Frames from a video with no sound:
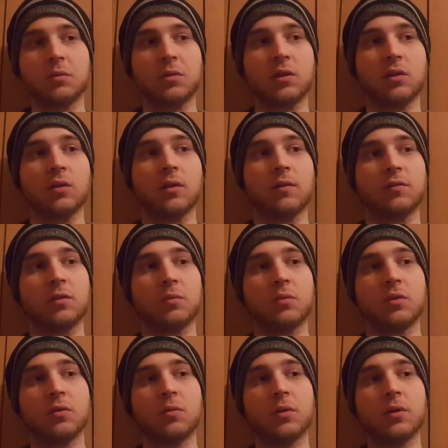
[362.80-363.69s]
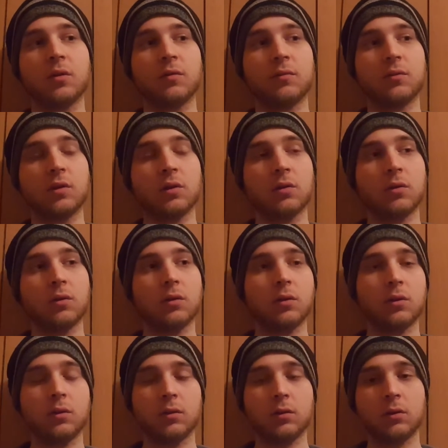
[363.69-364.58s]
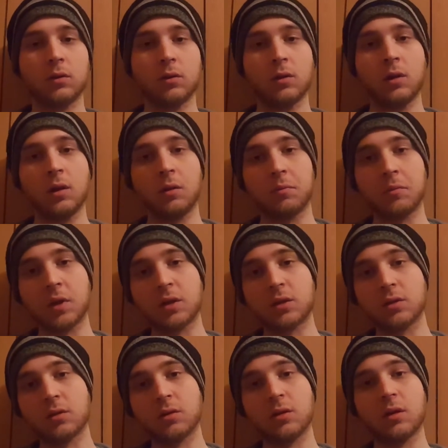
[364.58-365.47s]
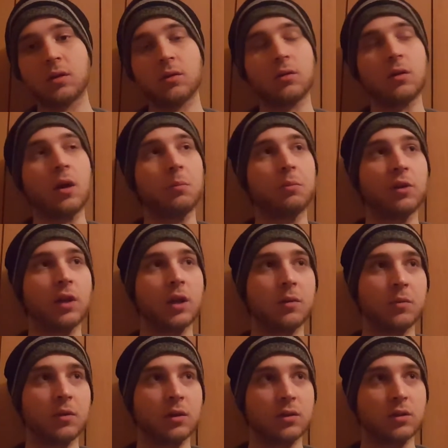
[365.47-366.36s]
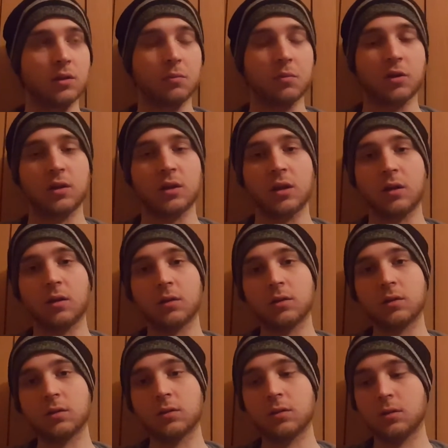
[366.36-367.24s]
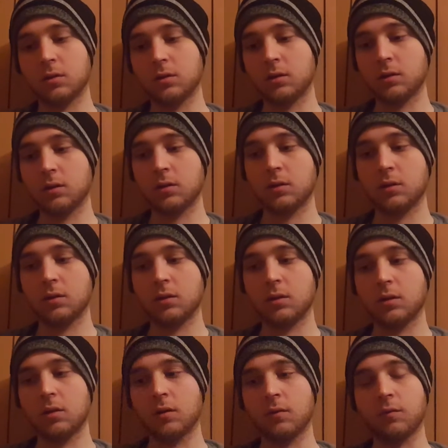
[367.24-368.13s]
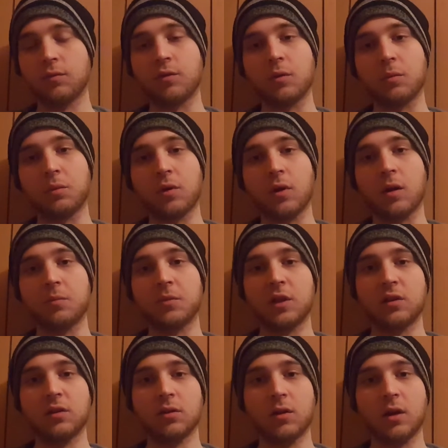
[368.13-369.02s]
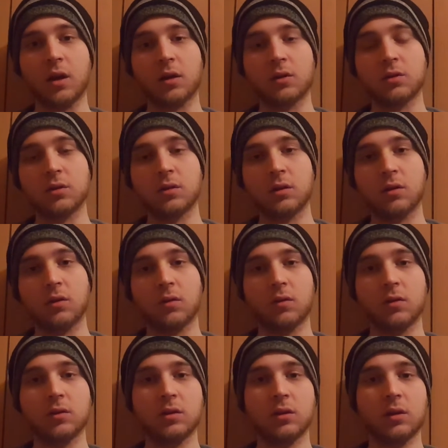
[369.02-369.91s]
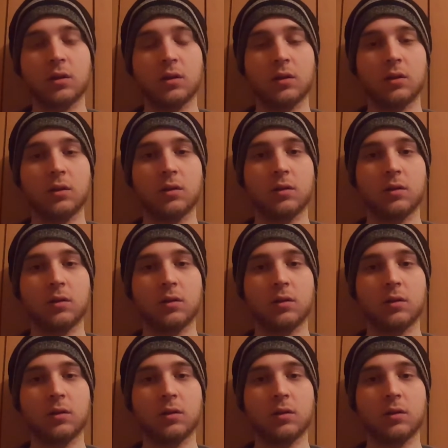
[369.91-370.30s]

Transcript: something you have to be aware of too. Make sure that you're not blaming somebody else for a problem that you're actually causing.